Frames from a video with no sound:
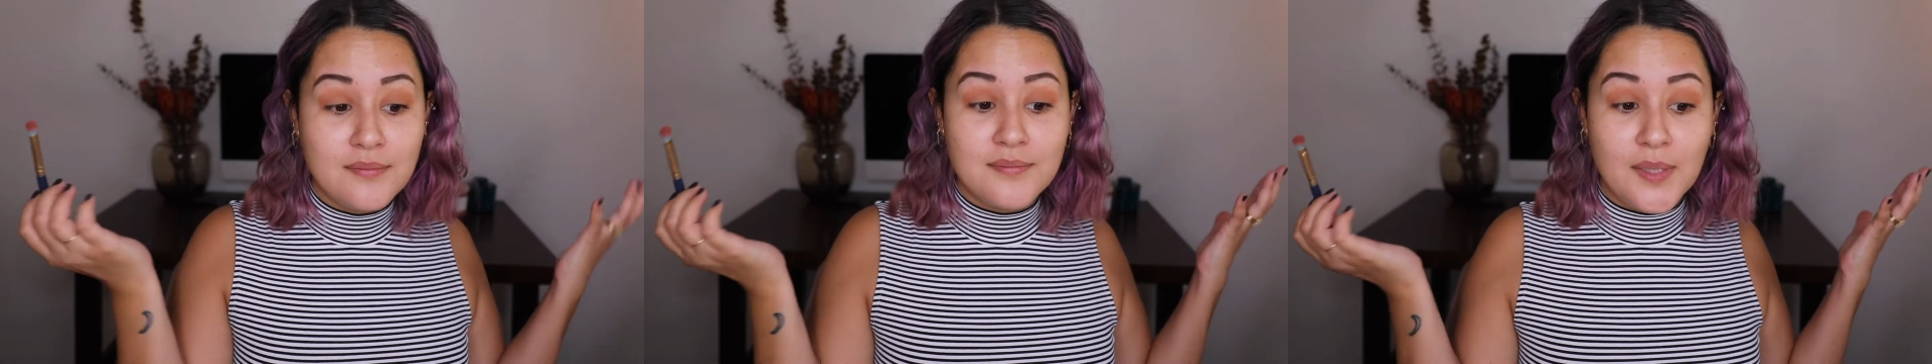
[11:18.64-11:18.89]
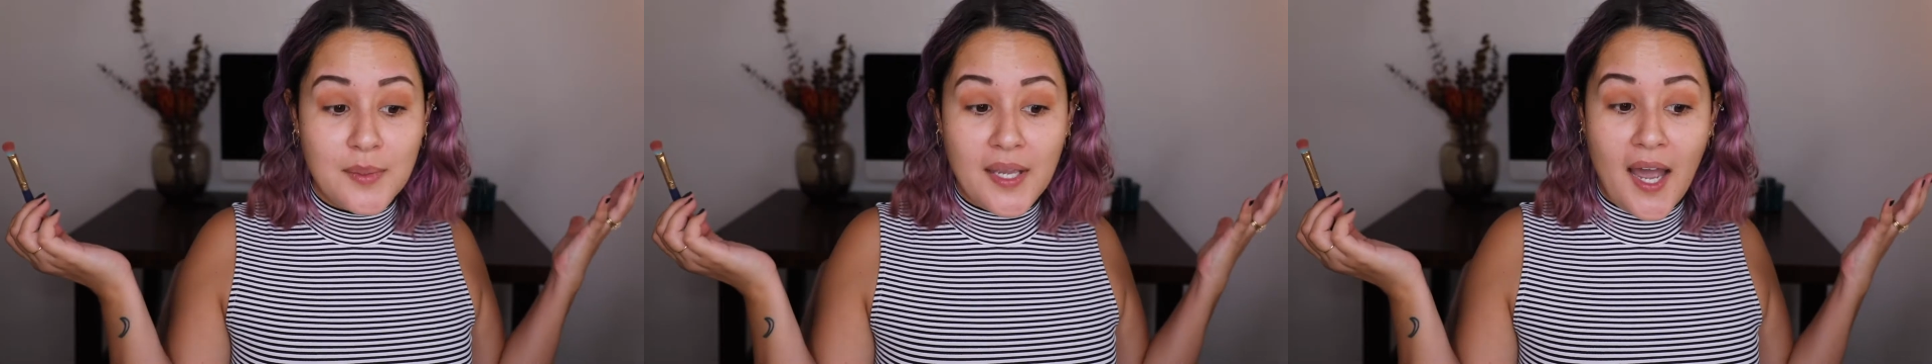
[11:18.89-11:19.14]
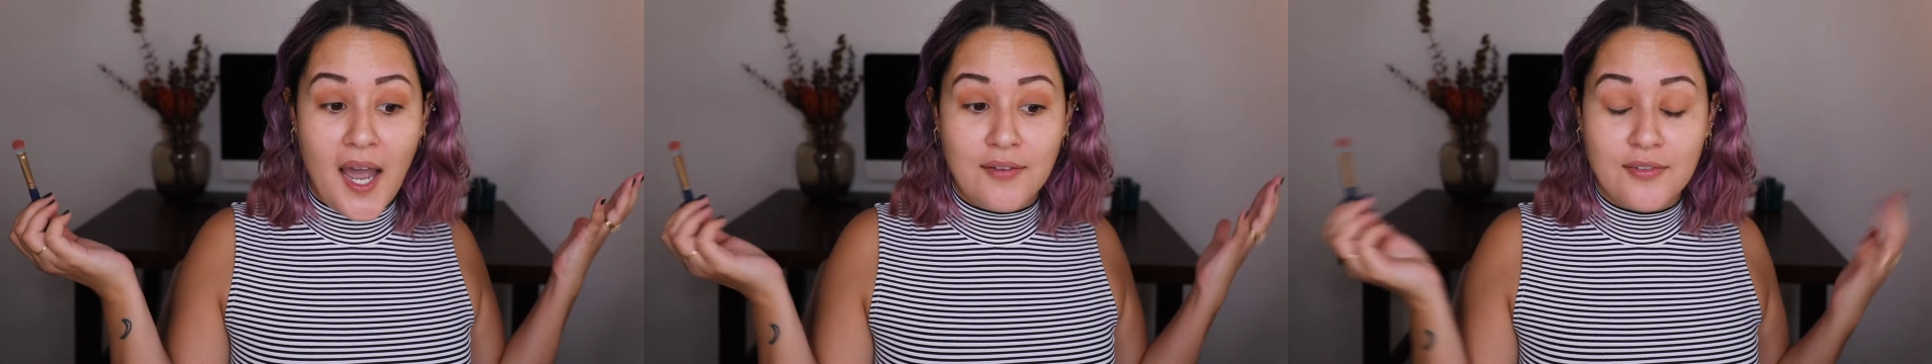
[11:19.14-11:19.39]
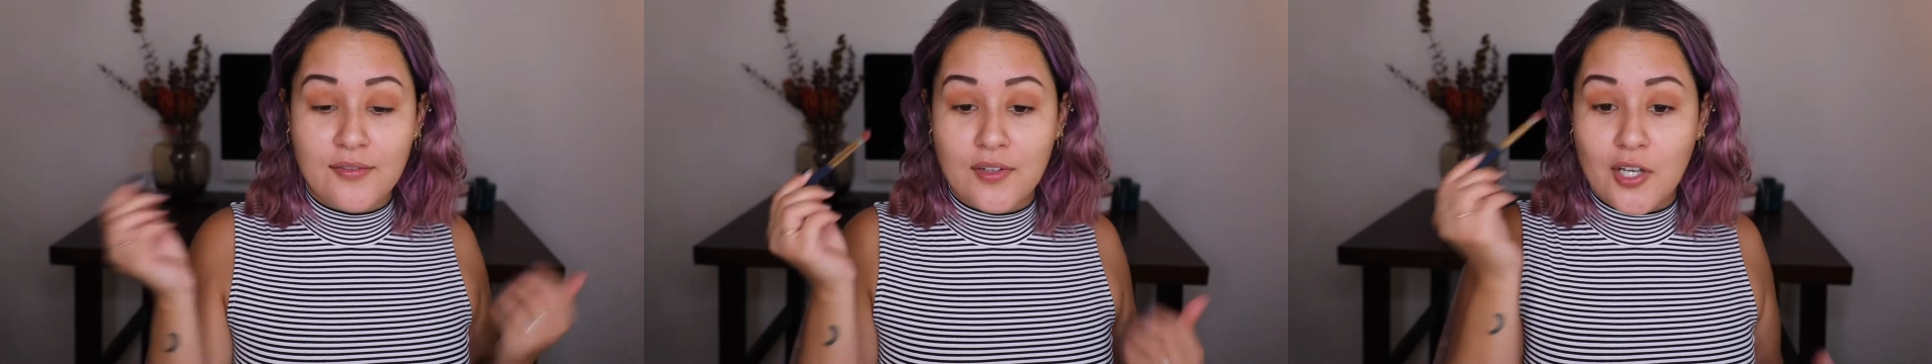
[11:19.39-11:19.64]
maybe half
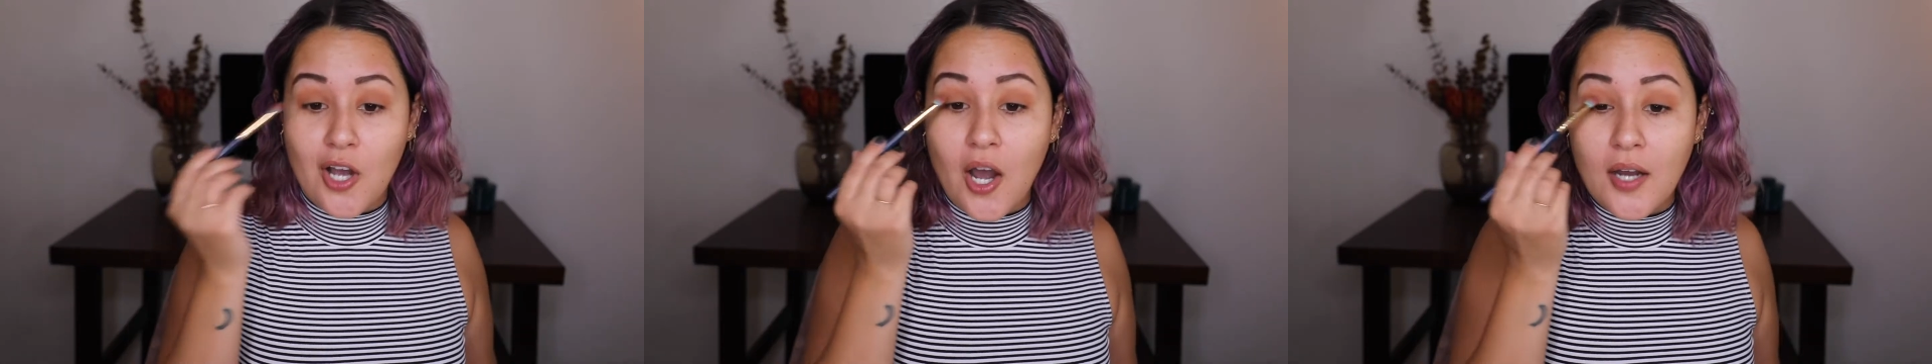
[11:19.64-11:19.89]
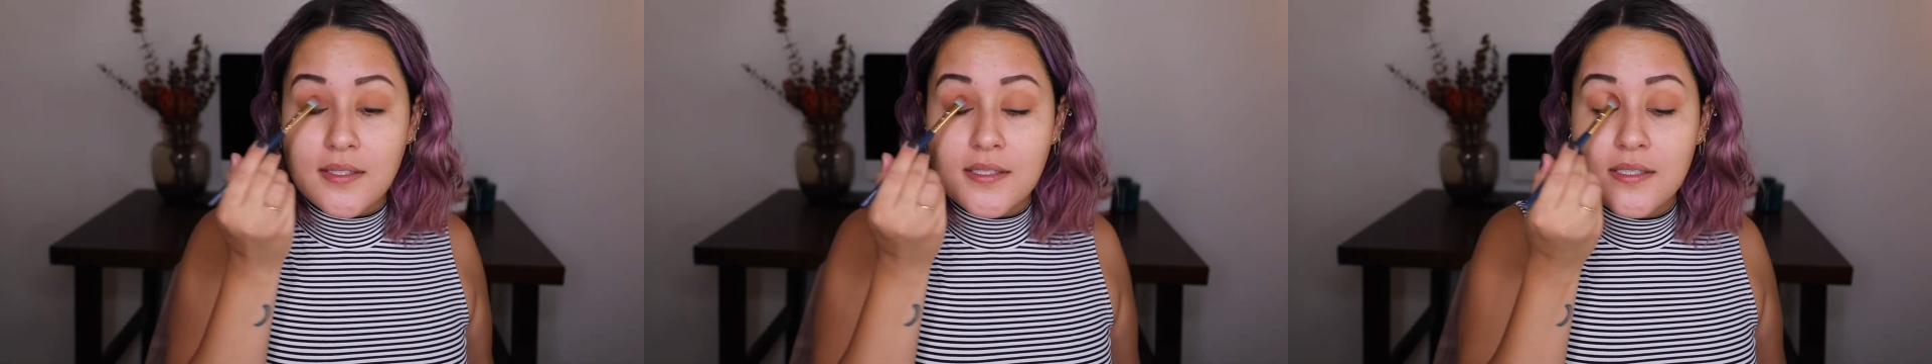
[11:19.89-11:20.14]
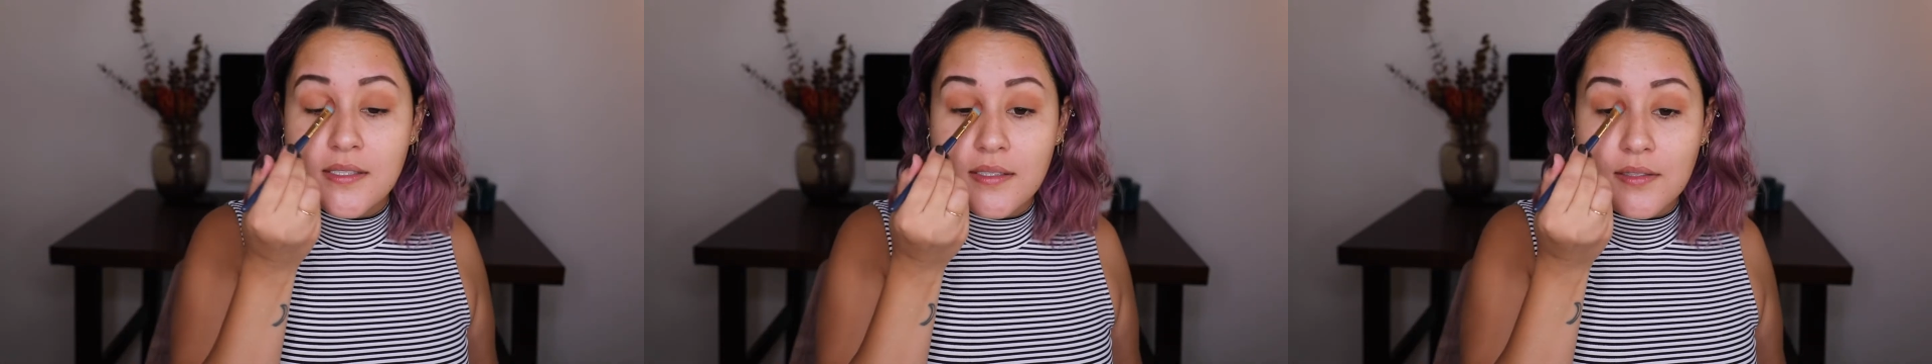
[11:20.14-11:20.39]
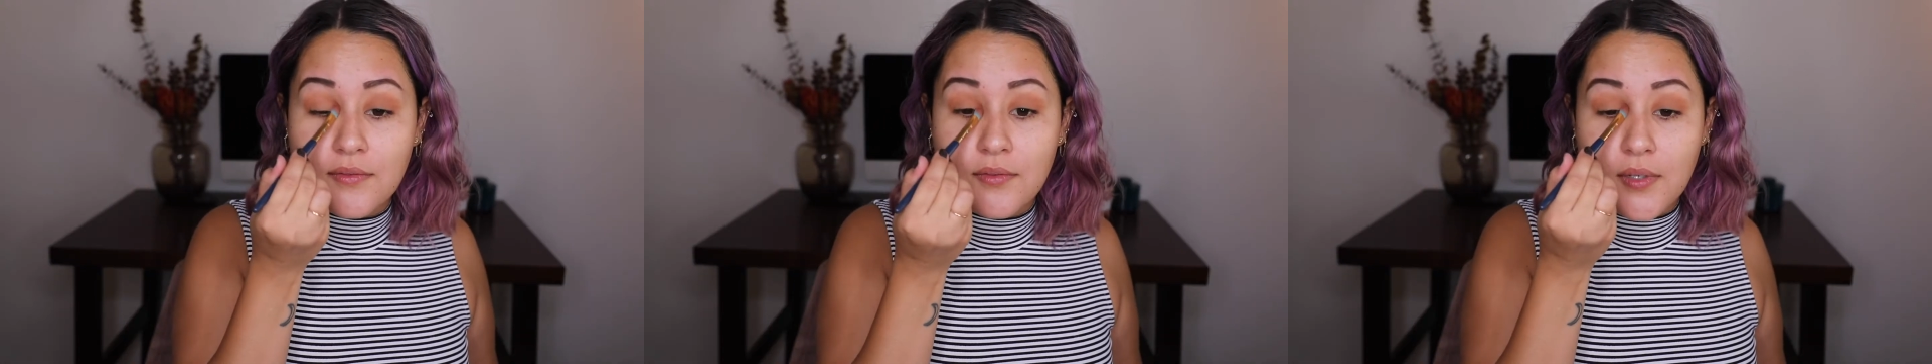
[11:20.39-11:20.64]
of the cost
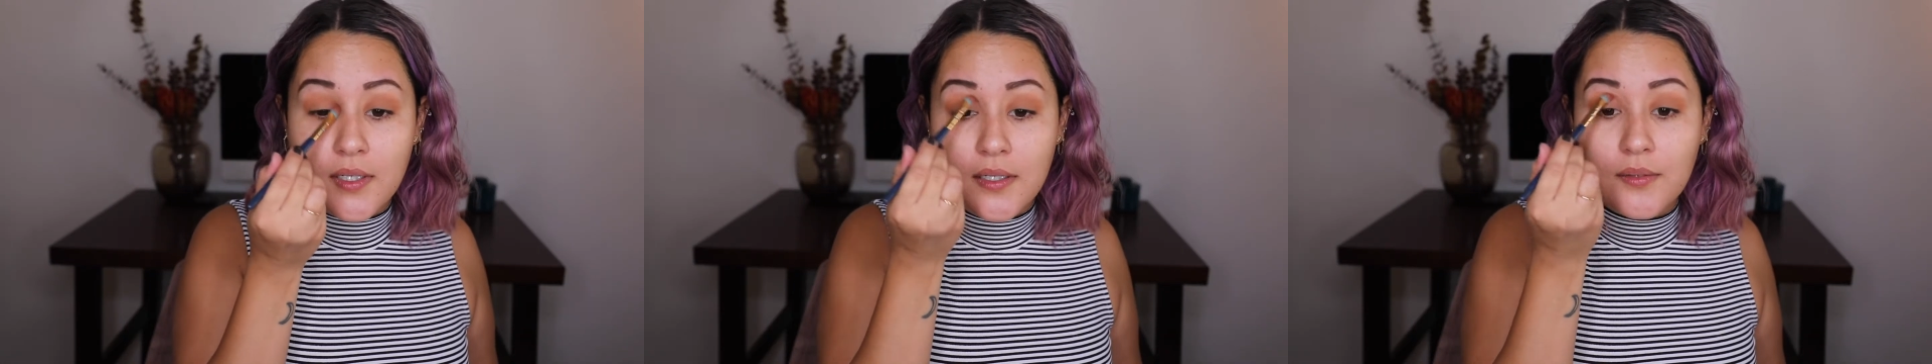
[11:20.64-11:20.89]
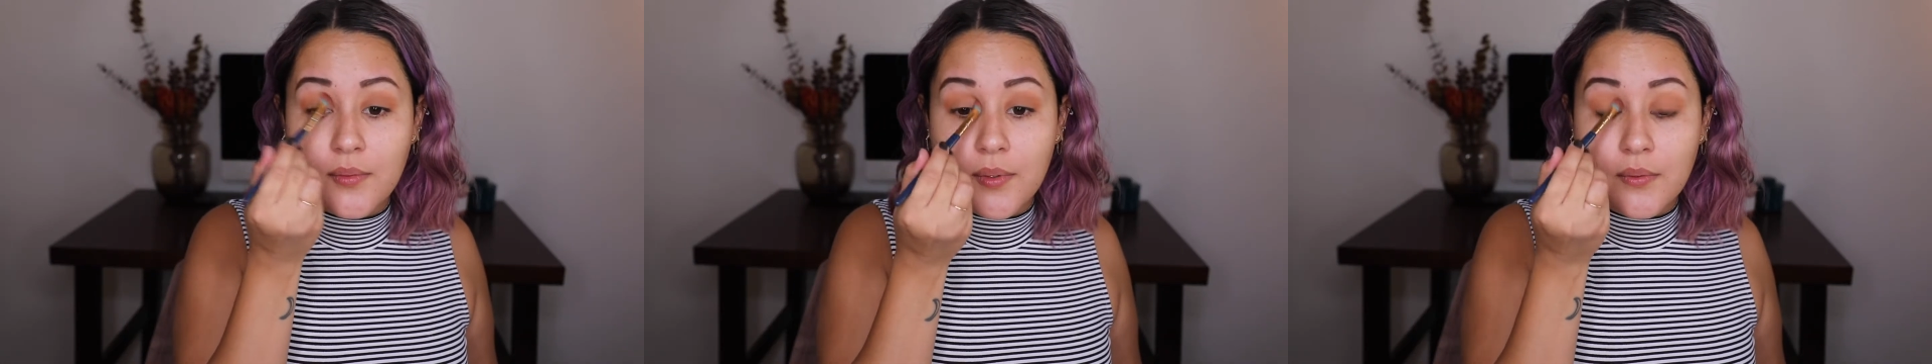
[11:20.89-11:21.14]
of what we